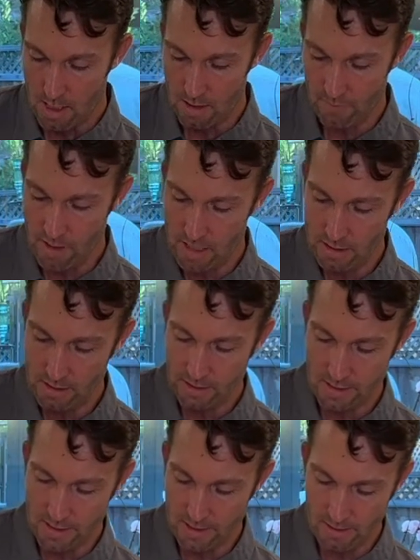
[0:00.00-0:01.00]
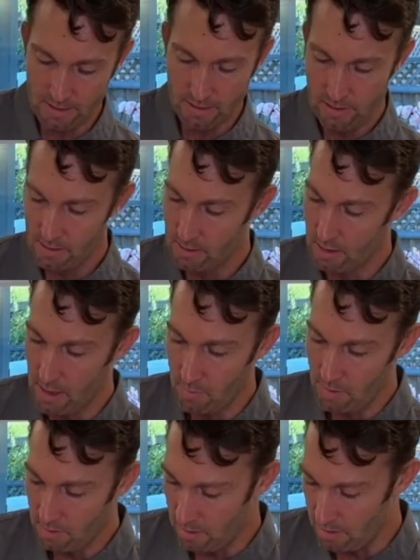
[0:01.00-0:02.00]
a lot of nice
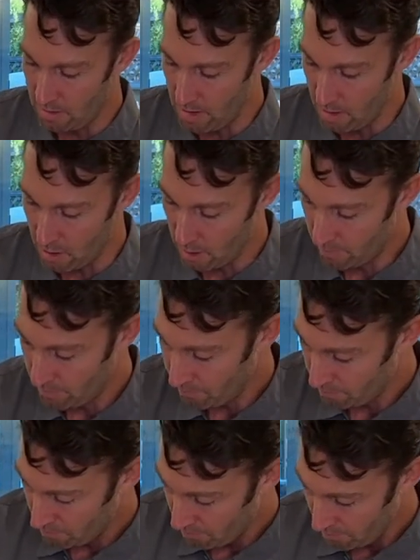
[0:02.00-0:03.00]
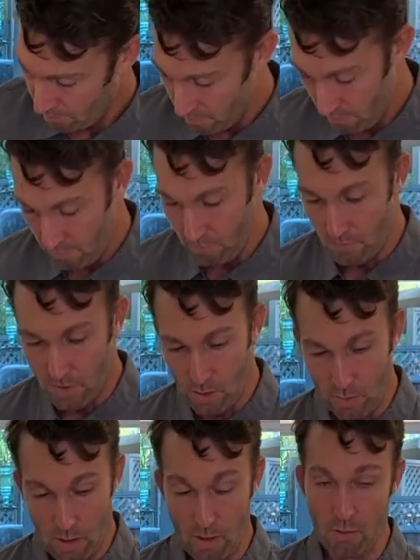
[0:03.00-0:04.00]
excitement to this dish.
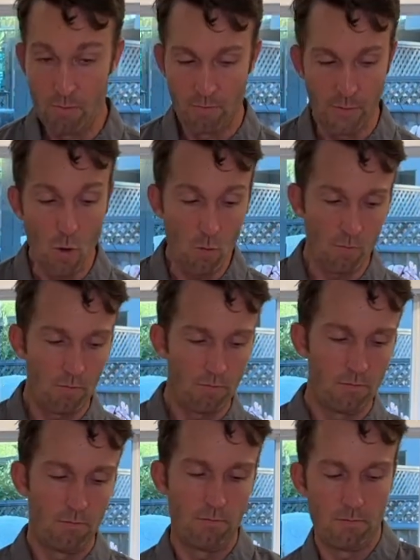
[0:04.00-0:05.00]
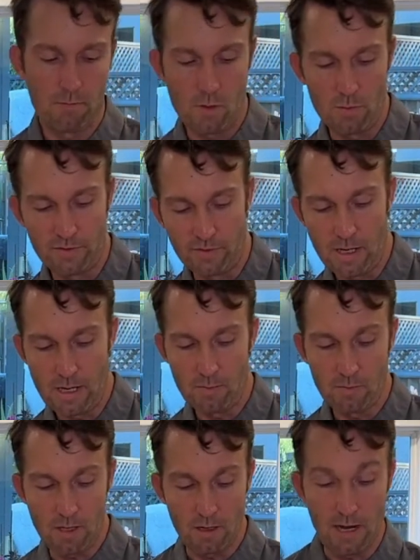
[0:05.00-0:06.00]
There we go. Oh, almost
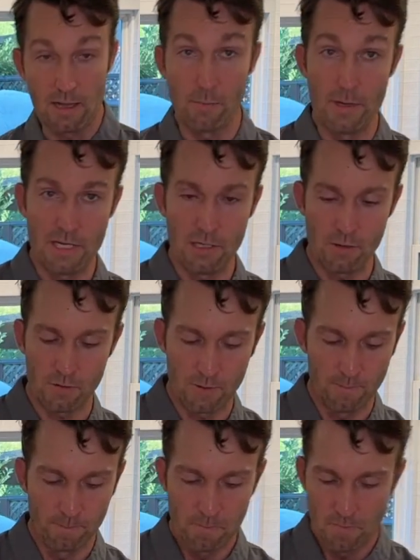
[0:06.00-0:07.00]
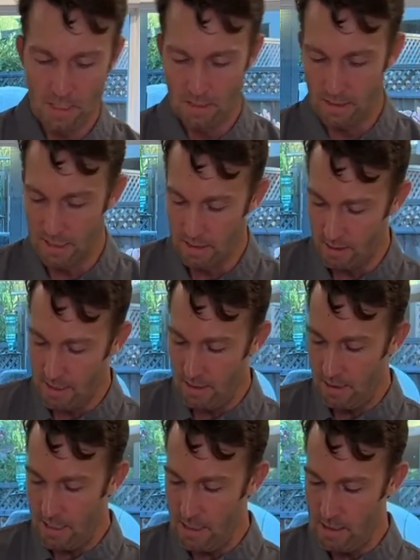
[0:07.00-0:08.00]
forgot. We've got our jalapenos sliced
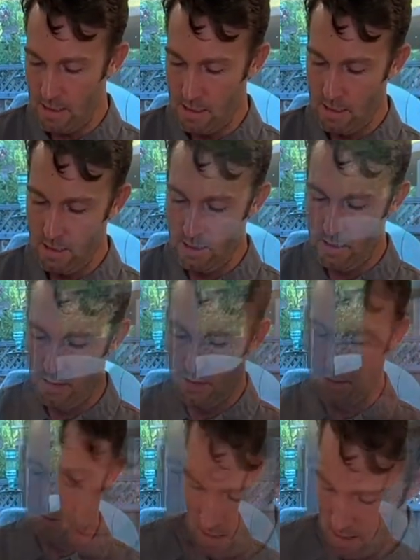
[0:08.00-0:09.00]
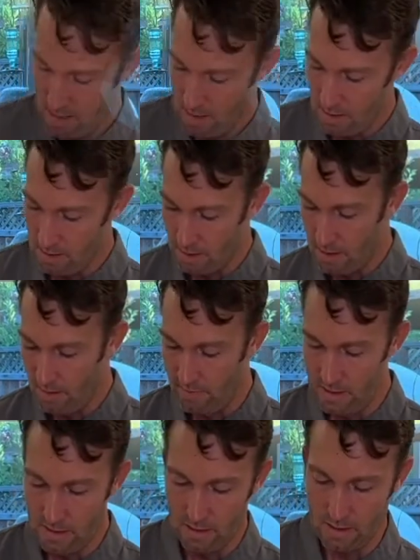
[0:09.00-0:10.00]
thinly. Just
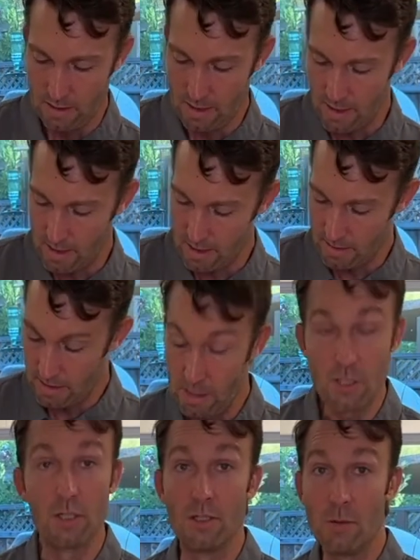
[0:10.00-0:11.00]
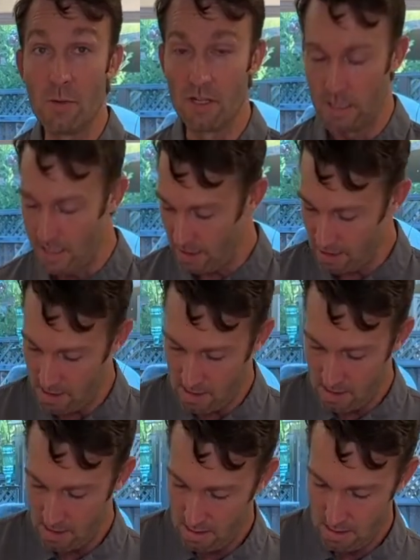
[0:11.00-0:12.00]
give this dish a little bit of
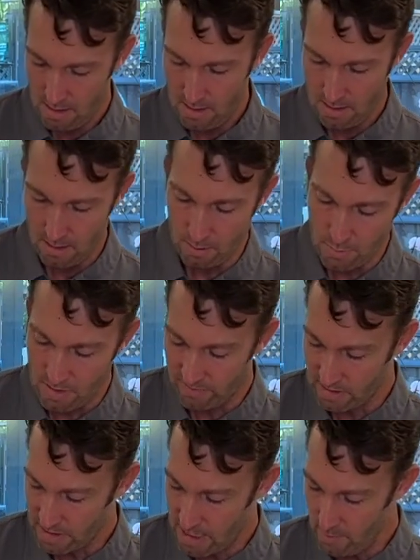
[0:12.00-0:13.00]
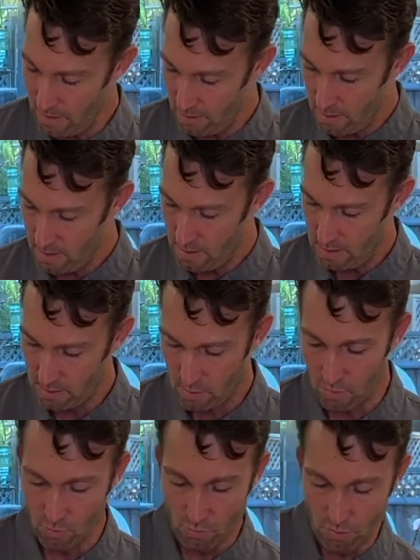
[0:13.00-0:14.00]
kick, a little bit of excitement.
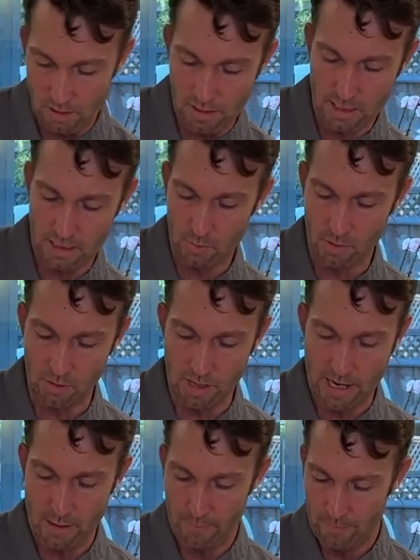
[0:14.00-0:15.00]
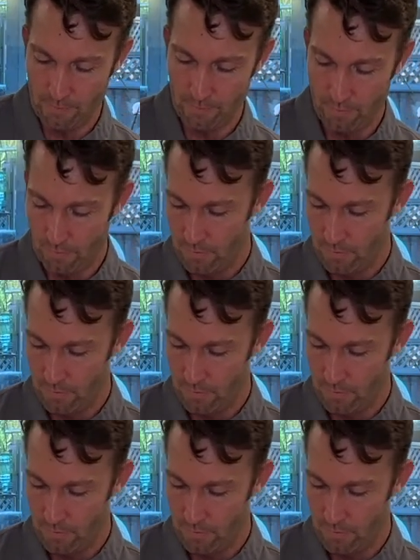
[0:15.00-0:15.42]
Goes really nice with the crab.